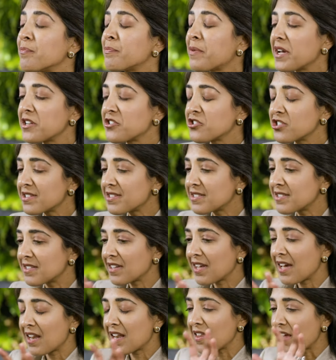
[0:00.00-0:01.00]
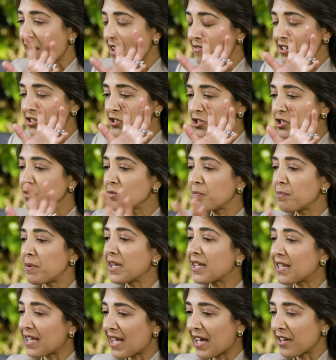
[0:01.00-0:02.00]
by just kind of having two
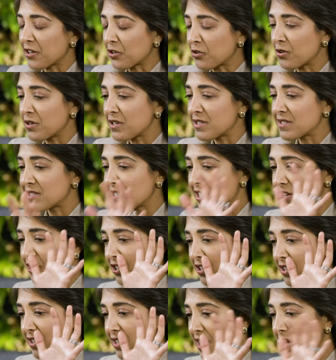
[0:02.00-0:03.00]
big categories that are